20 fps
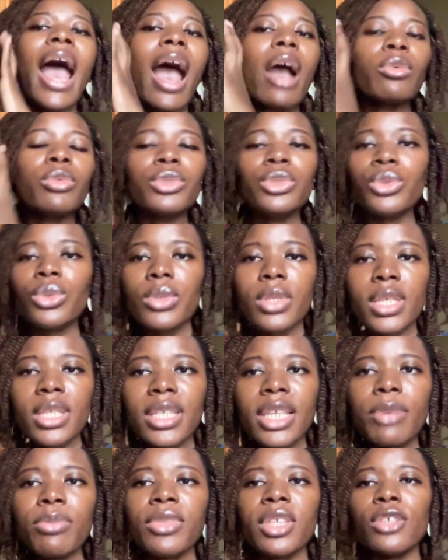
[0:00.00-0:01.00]
I will do the
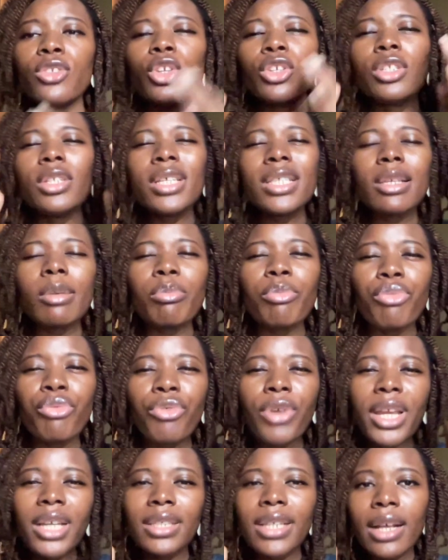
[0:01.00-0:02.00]
same thing. So you need to
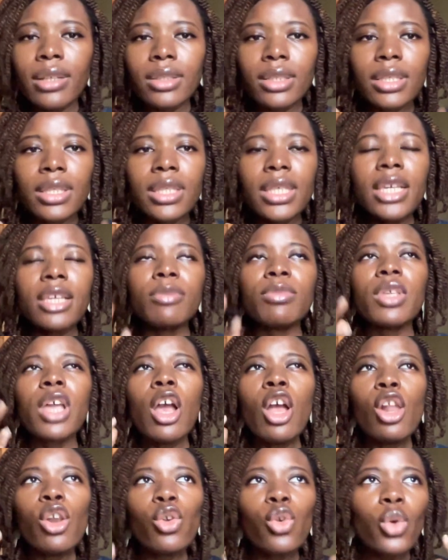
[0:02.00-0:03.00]
break down the themes,
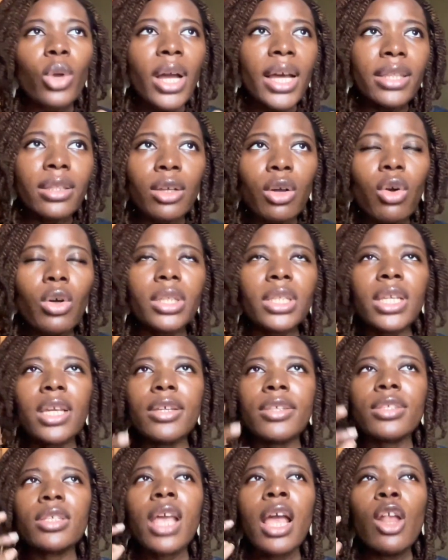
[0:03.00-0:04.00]
look at the
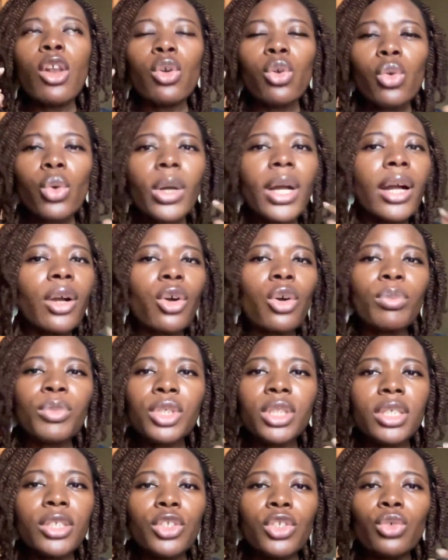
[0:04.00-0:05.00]
audience, look at
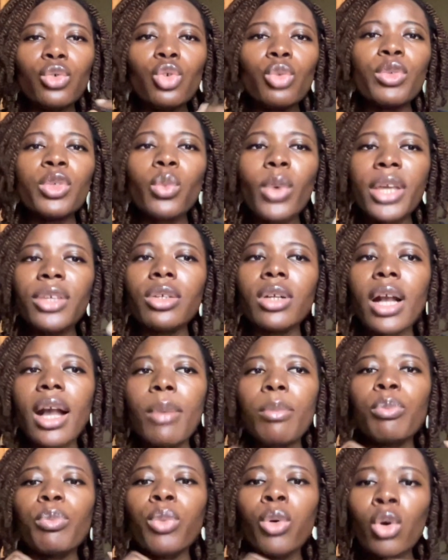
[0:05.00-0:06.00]
community groups where you
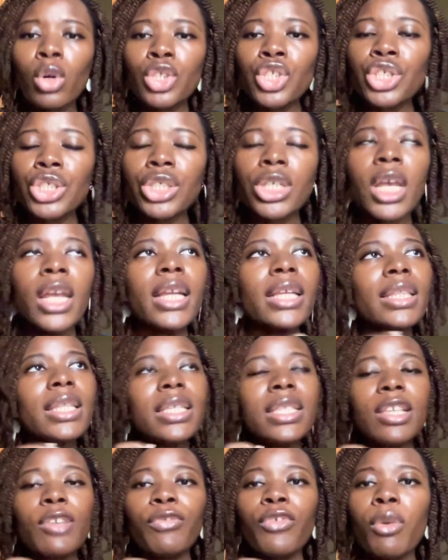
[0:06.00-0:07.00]
can push
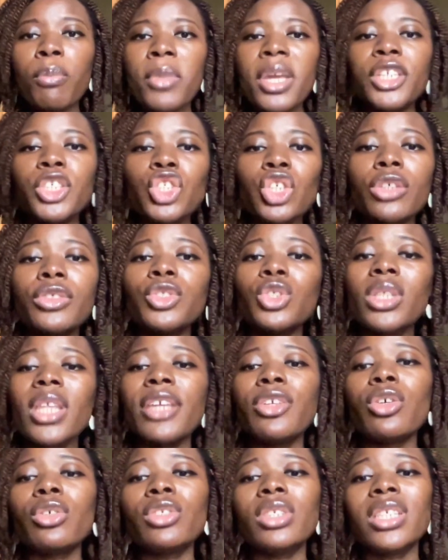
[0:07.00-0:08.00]
this information so that
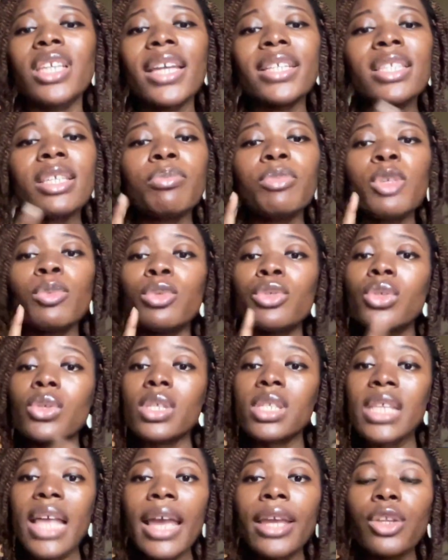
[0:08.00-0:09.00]
you're getting people to
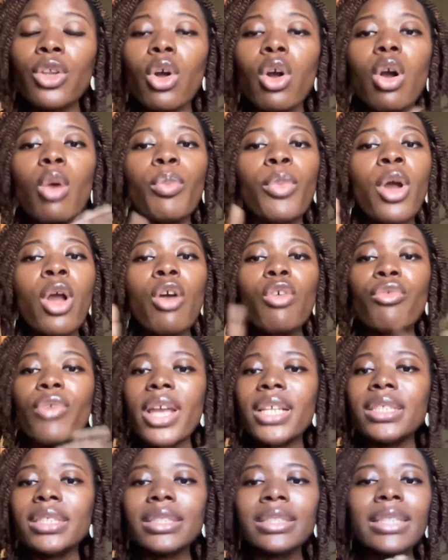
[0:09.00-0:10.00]
sign up,
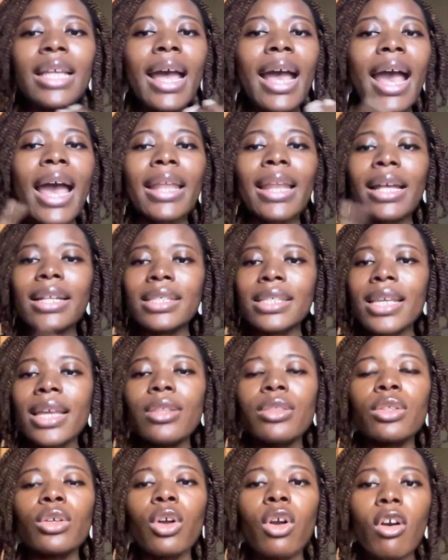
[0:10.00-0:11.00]
register, and
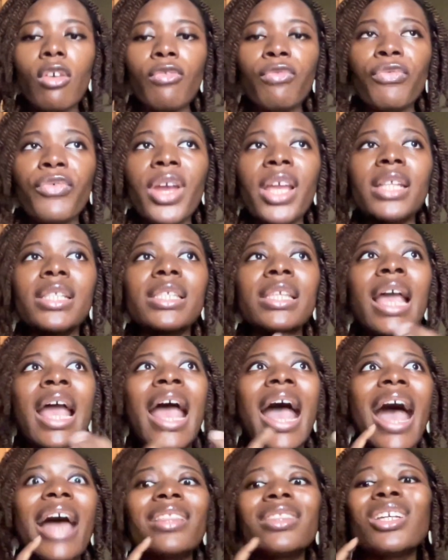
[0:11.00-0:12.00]
attend the conference,
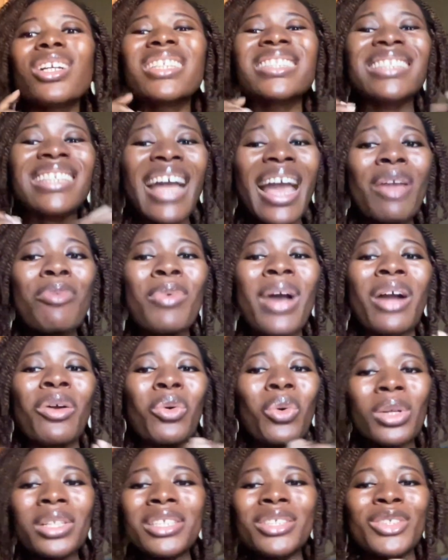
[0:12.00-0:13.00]
and the type and
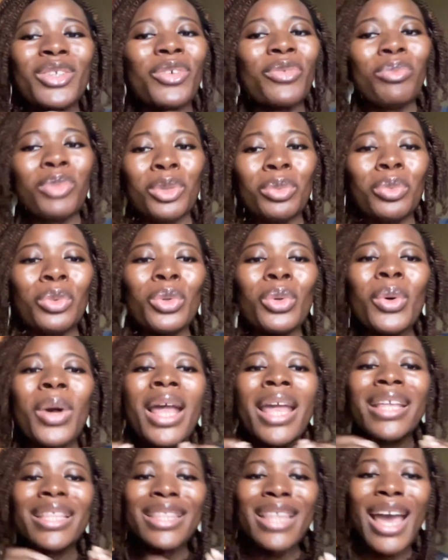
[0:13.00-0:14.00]
quality of people
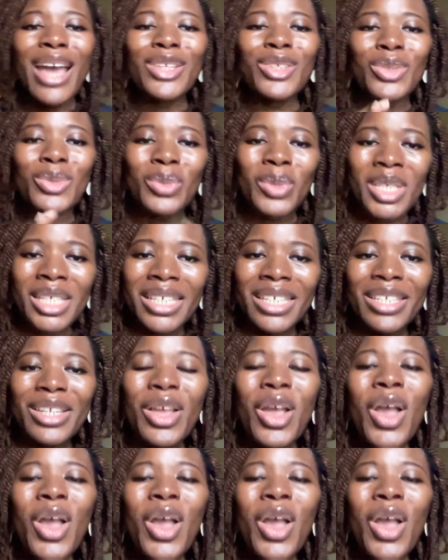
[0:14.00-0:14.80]
that you need.